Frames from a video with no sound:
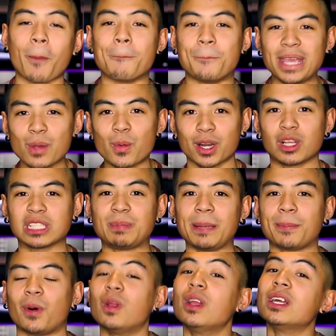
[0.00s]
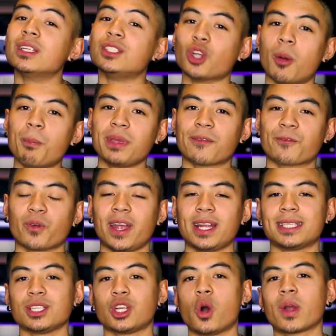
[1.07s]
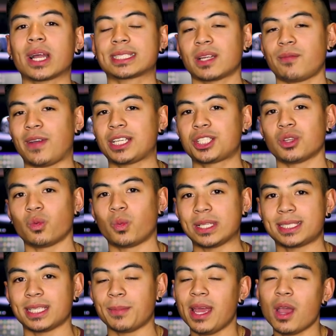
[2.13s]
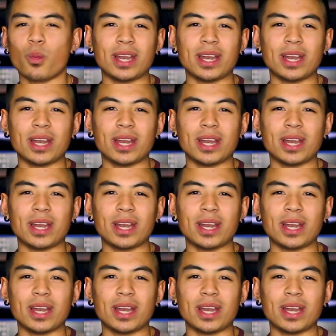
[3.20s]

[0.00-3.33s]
So be one of those people. Don't be afraid to go against conventional wisdom.